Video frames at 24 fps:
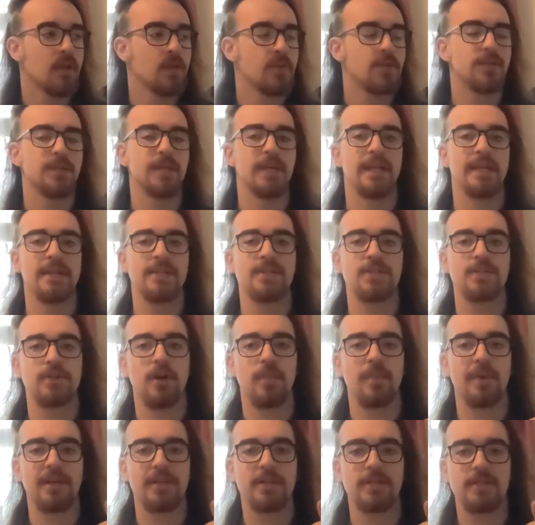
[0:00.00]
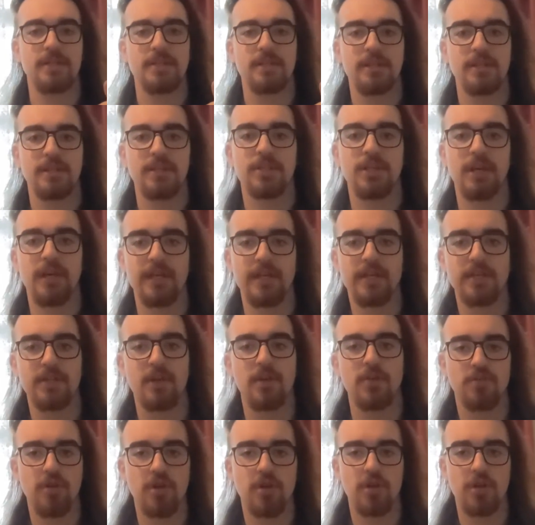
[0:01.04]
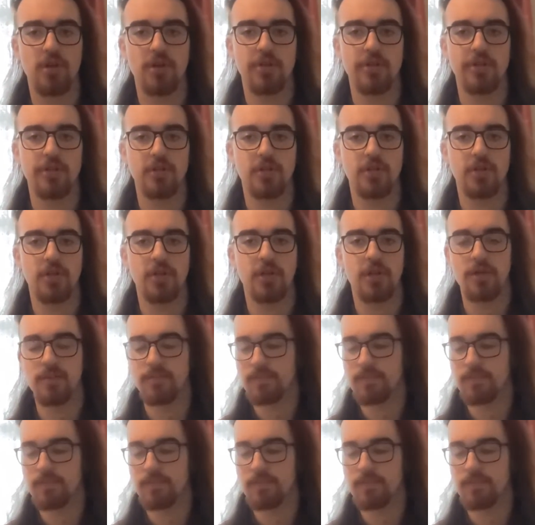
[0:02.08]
So yeah, that's strumming, just the chugging just goes go, go, go, go, go, go